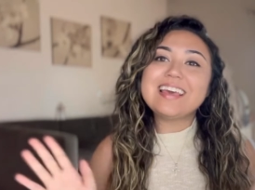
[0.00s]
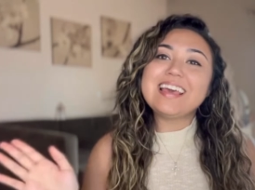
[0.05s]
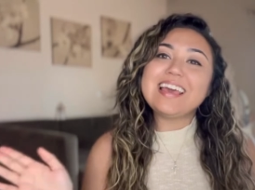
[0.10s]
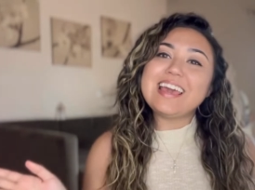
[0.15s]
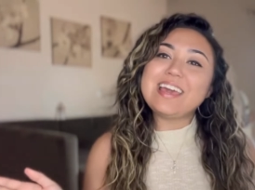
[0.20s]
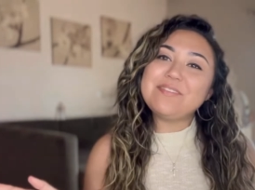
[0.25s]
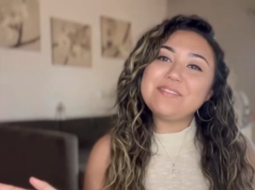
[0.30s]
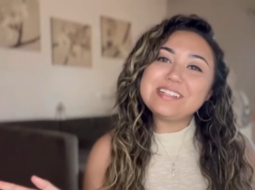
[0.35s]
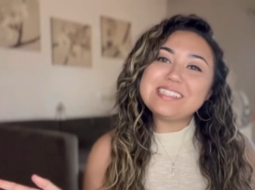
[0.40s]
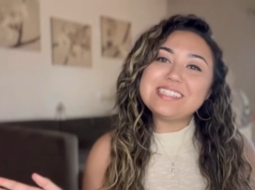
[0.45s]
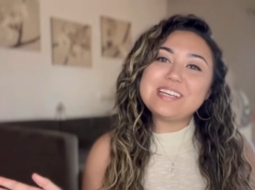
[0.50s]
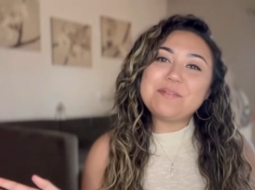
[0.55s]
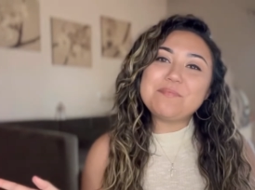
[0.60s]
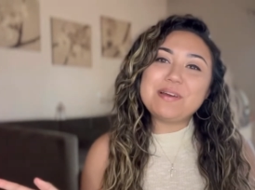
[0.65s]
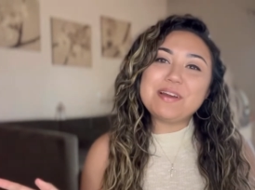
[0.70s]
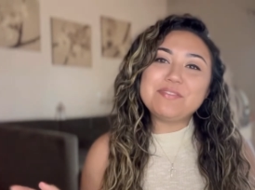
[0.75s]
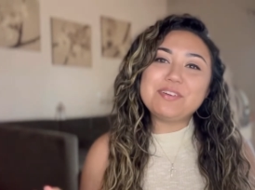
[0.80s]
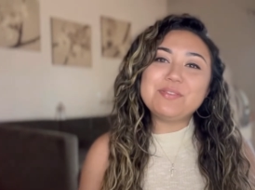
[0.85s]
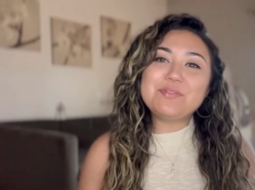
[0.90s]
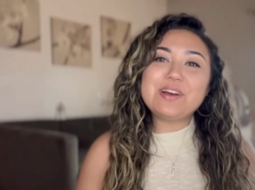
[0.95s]
Hey, what's up
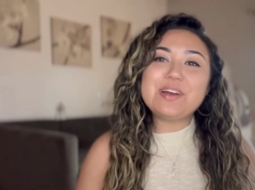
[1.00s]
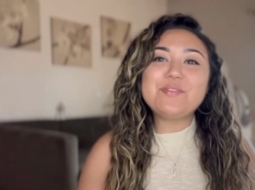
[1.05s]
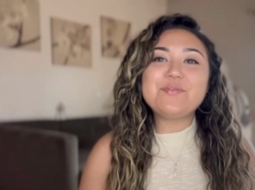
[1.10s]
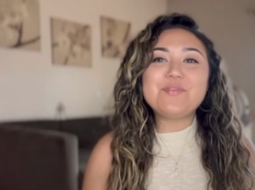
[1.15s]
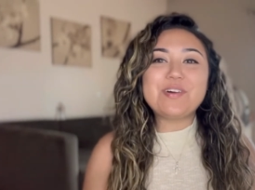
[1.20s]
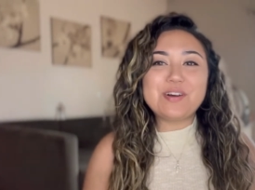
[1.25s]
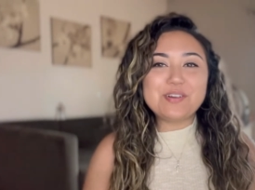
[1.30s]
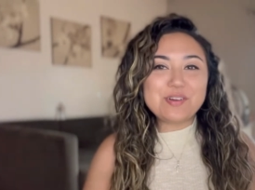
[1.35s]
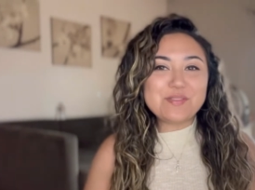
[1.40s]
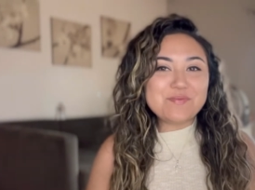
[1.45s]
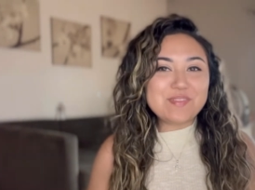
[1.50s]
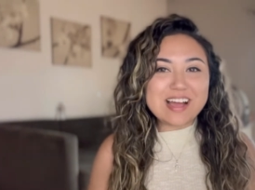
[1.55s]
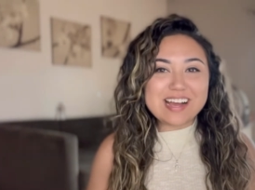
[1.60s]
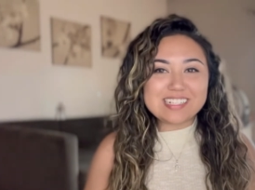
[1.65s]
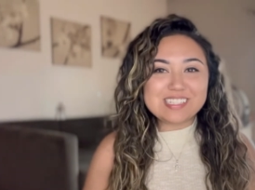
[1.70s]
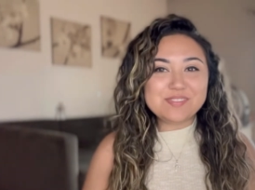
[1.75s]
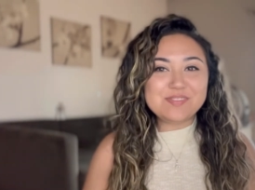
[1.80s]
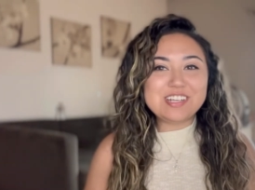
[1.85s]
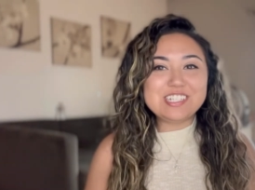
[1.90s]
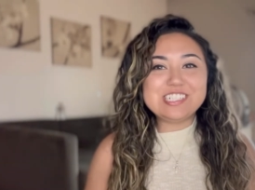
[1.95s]
everyone? Welcome back
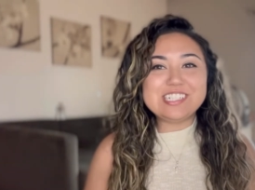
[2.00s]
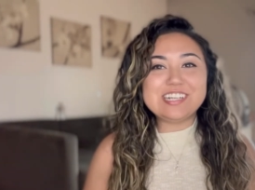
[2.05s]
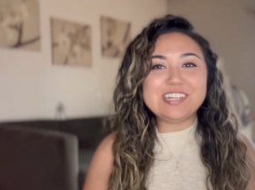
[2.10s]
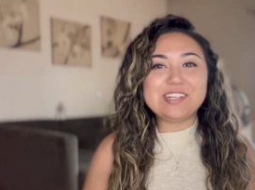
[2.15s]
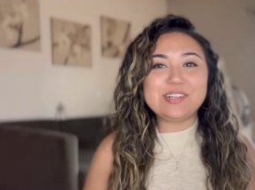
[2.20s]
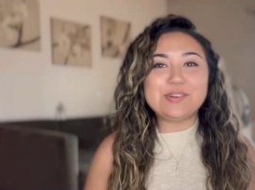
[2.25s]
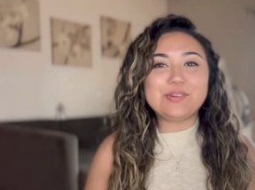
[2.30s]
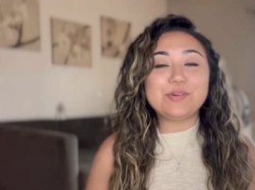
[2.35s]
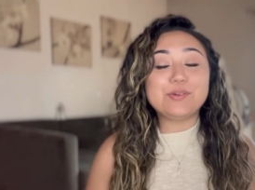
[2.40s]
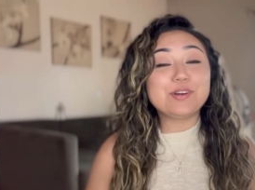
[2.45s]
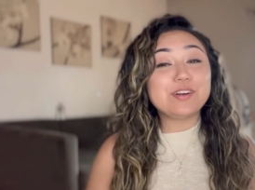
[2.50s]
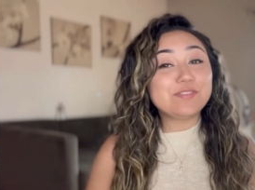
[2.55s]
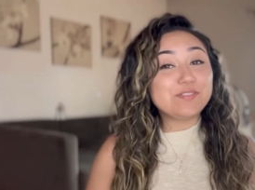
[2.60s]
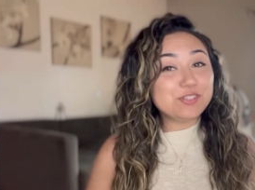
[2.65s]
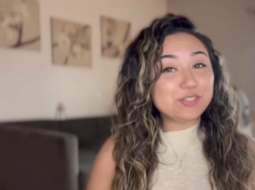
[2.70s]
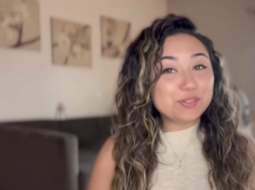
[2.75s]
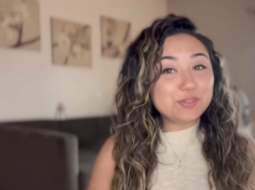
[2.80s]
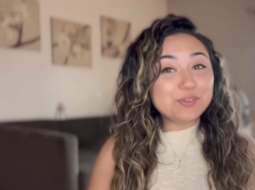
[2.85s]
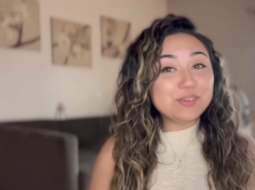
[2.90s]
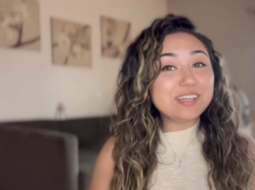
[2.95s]
to my channel. Or if you're
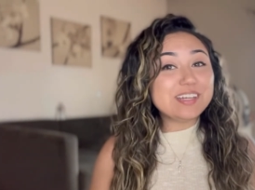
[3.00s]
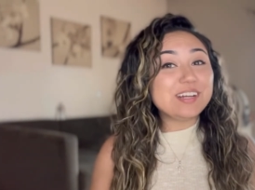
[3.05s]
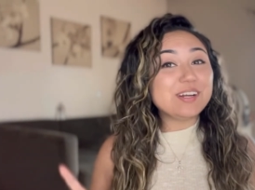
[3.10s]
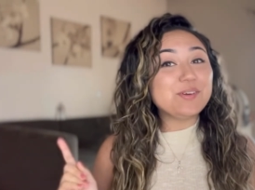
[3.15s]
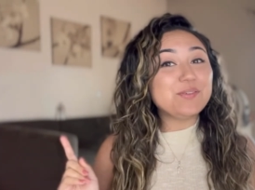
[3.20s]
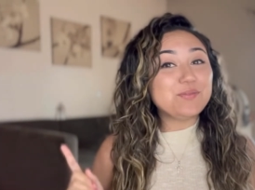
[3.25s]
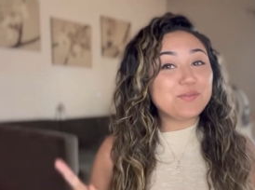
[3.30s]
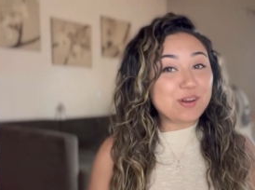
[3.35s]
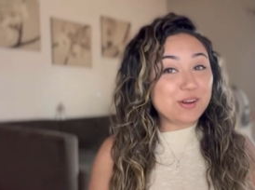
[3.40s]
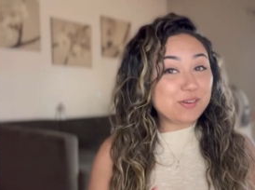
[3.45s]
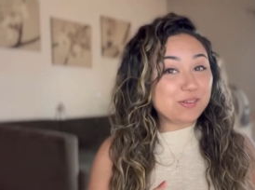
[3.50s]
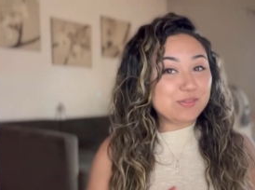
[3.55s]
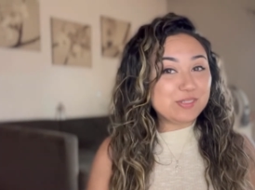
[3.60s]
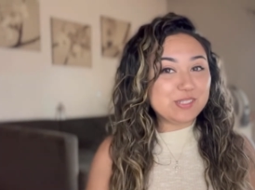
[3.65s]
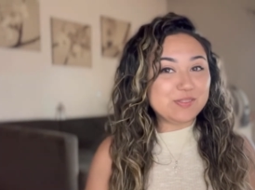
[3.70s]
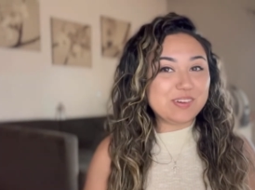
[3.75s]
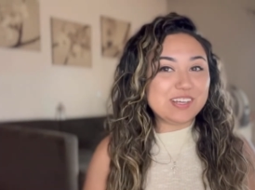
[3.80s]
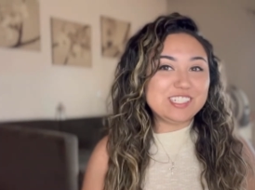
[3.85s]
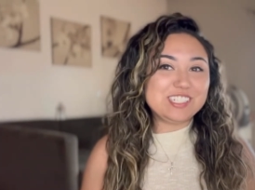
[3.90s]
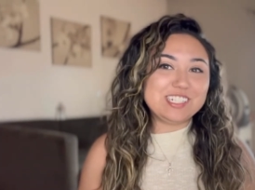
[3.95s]
new here, welcome to
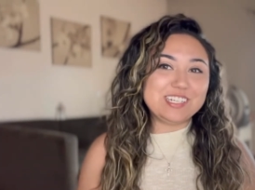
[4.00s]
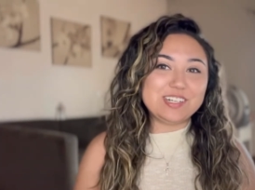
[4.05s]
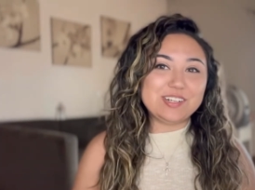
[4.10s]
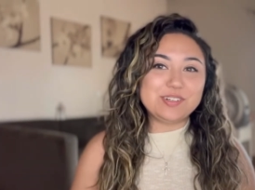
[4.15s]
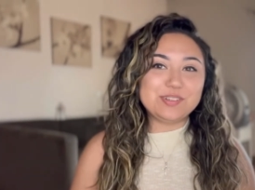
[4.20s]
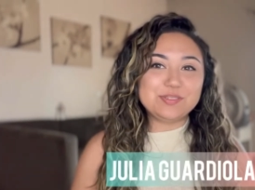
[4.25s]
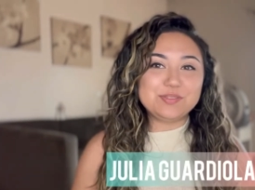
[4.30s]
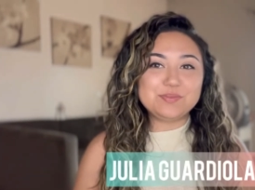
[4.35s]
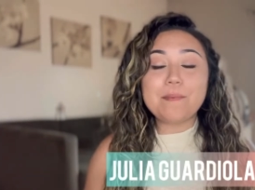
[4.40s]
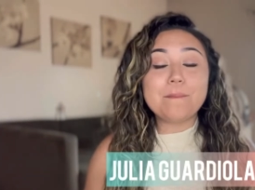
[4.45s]
my channel.